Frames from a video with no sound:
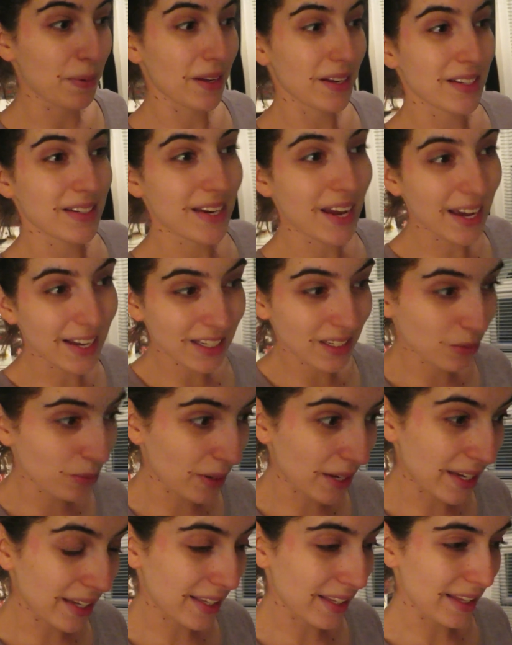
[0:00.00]
But next
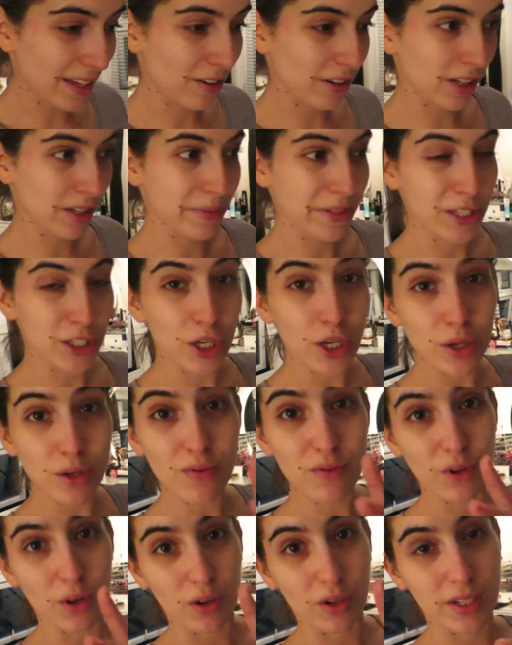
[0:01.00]
week there are going to be
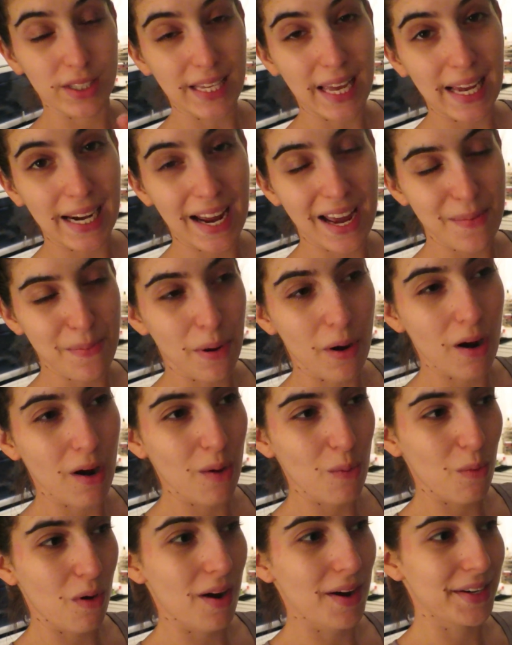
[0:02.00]
two vlogs, L A
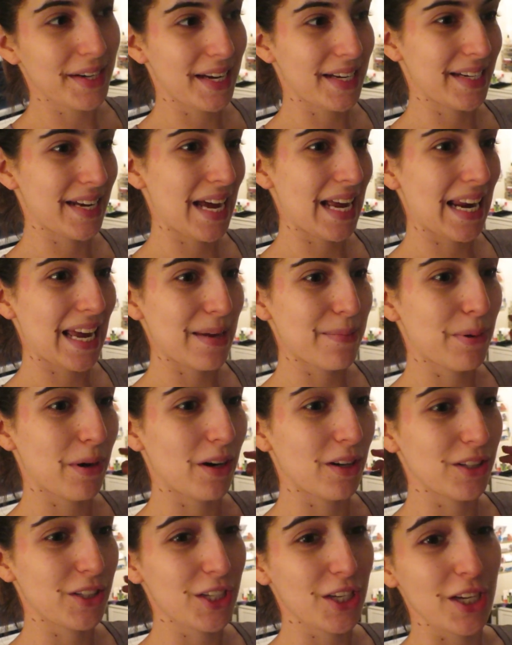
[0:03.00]
part one and L A
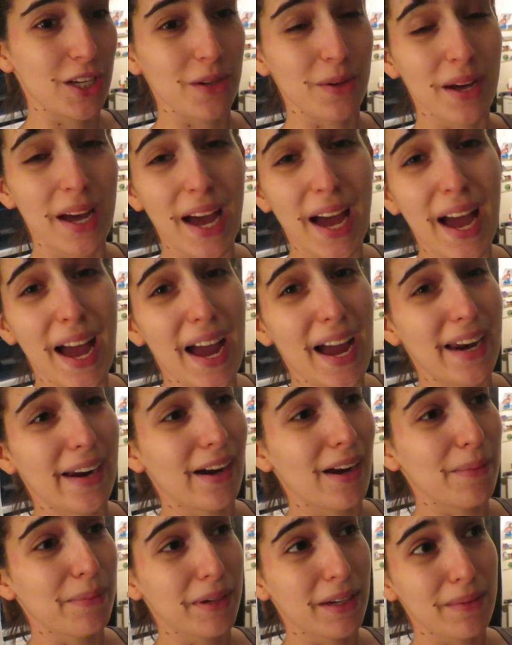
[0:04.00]
part two. And
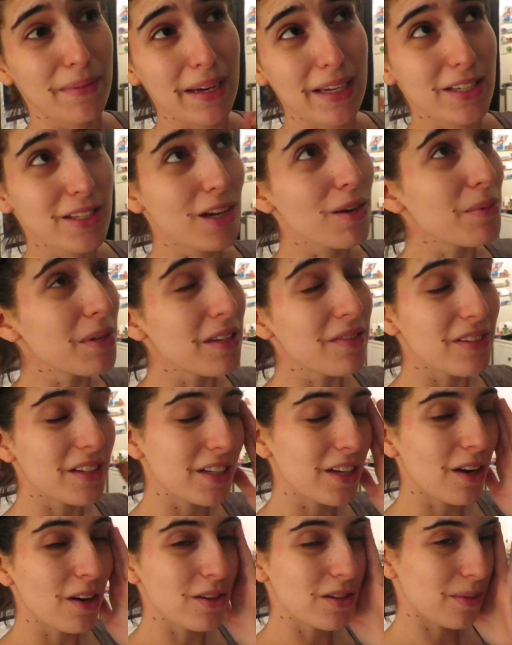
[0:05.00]
I'm going to make so many
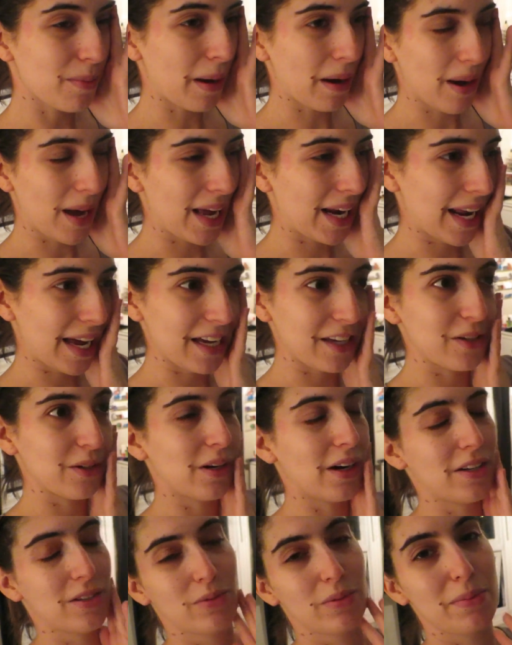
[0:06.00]
videos about L A, you
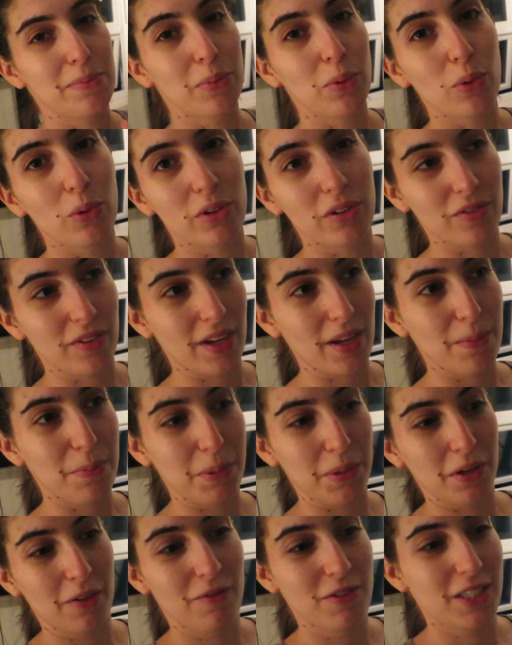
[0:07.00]
guys will be bored of it.
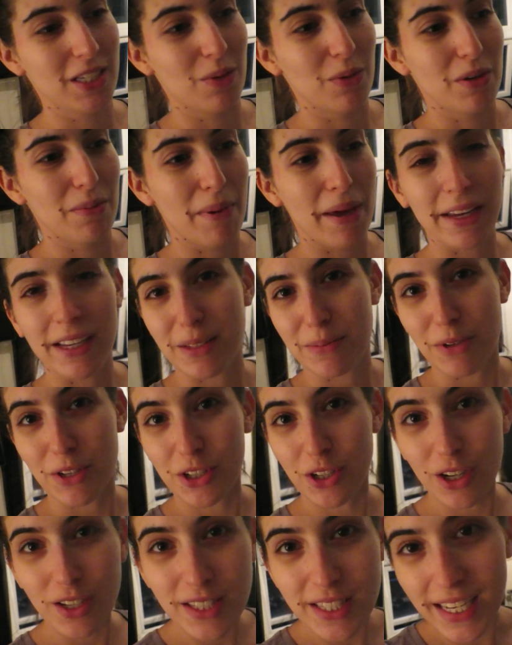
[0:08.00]
But obviously I want to make as
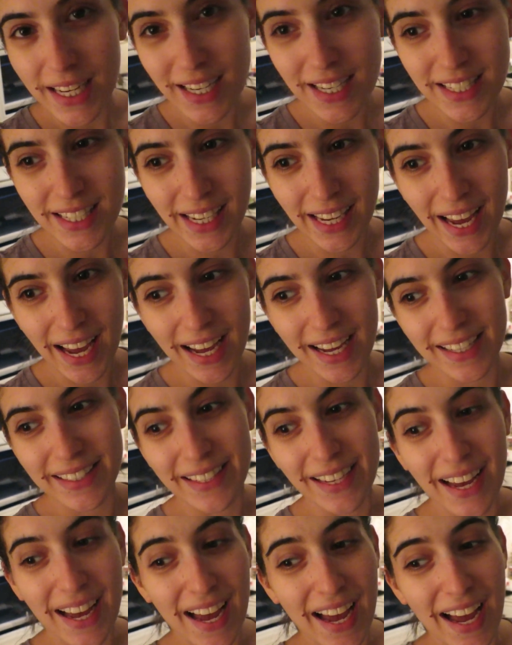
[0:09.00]
much content as I
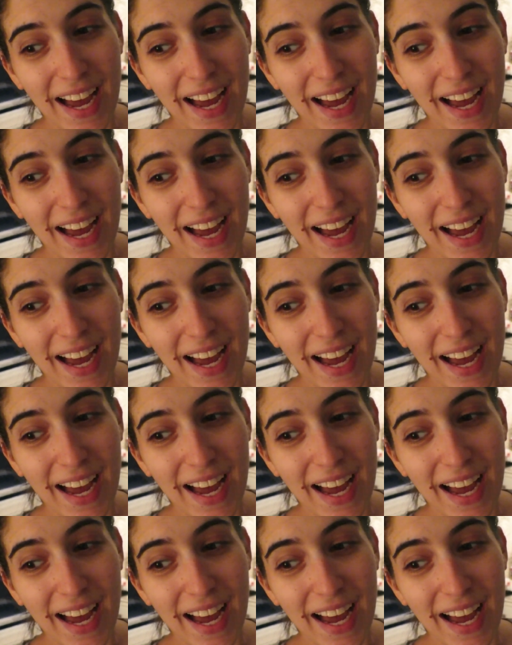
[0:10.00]
can.